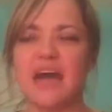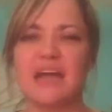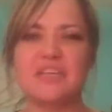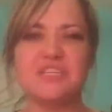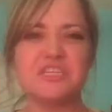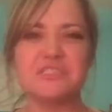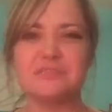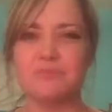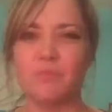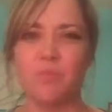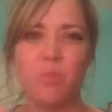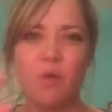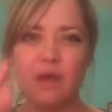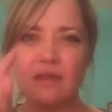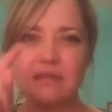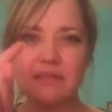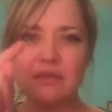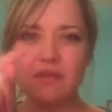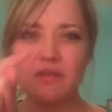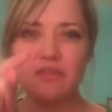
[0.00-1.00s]
just
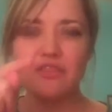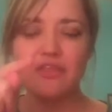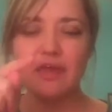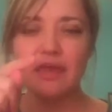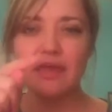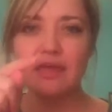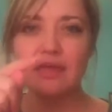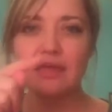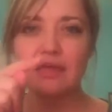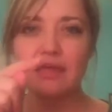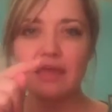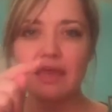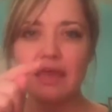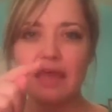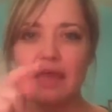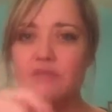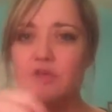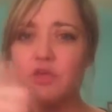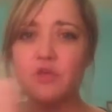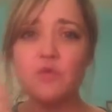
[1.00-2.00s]
one little thing,
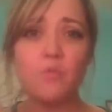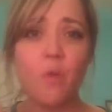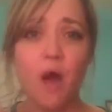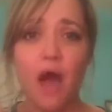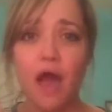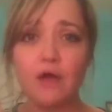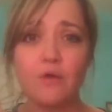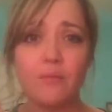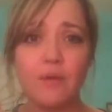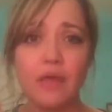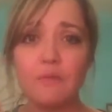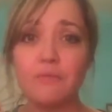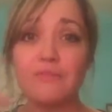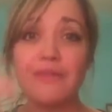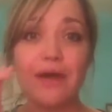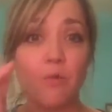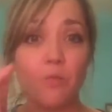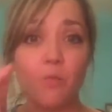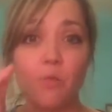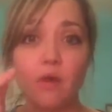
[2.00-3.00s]
and then you walk away when
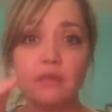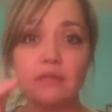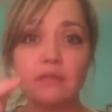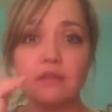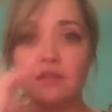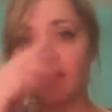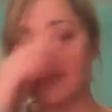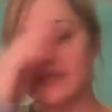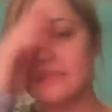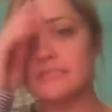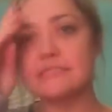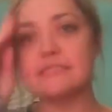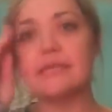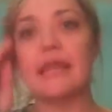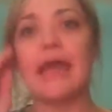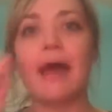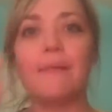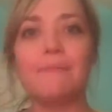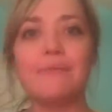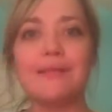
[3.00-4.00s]
that one little thing doesn't
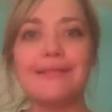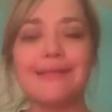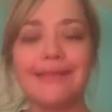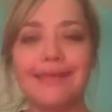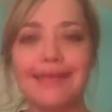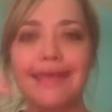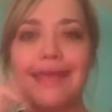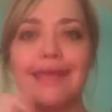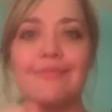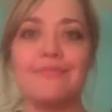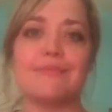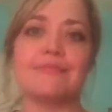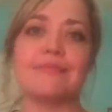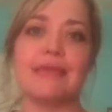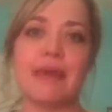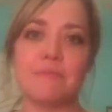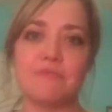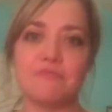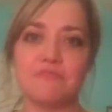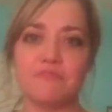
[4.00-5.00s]
happen in the
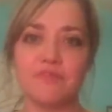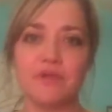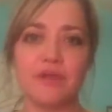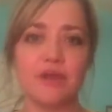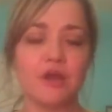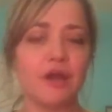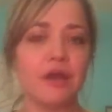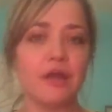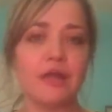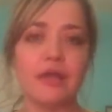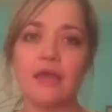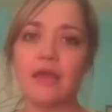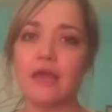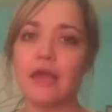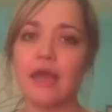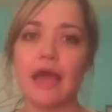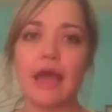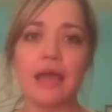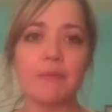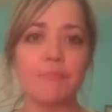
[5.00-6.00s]
snap of a finger,
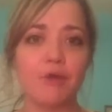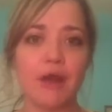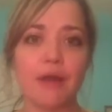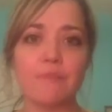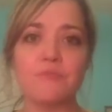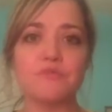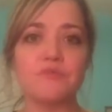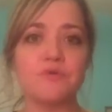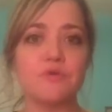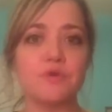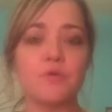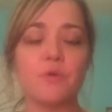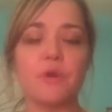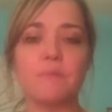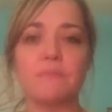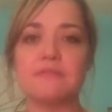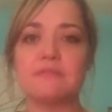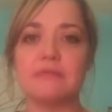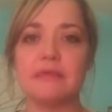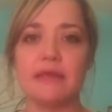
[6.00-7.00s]
I promise you, you are
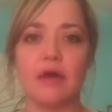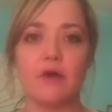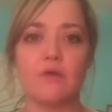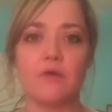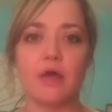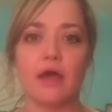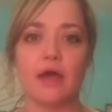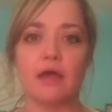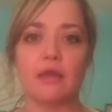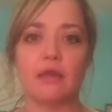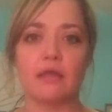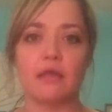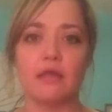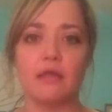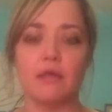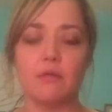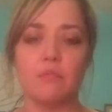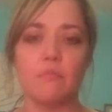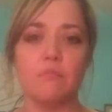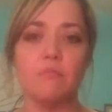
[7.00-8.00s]
missing out on
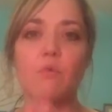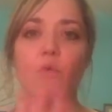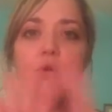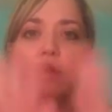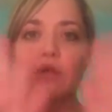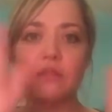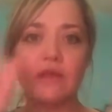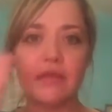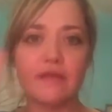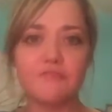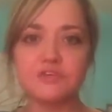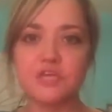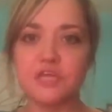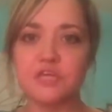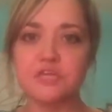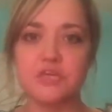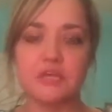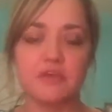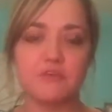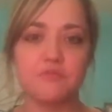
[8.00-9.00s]
more
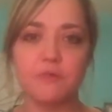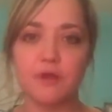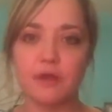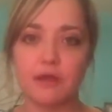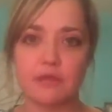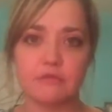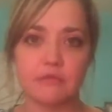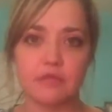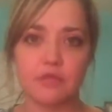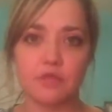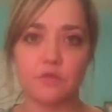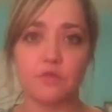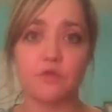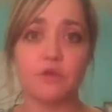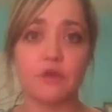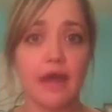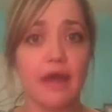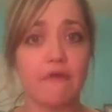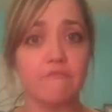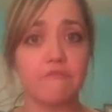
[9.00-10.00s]
life-changing experience than you
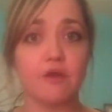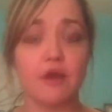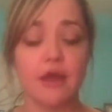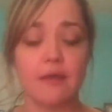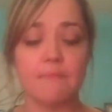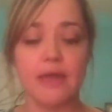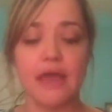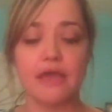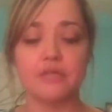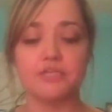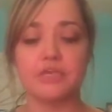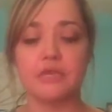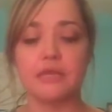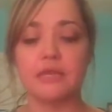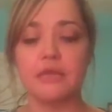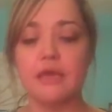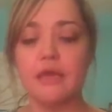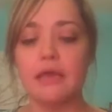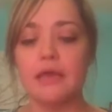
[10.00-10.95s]
could ever imagine.